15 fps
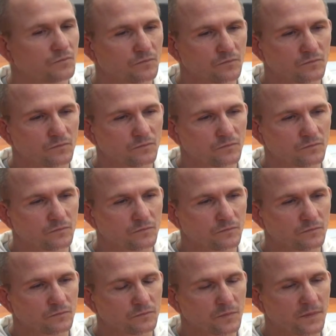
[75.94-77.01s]

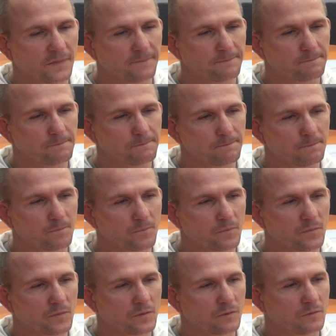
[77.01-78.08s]

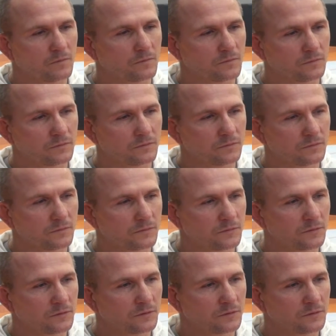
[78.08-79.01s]
(silent)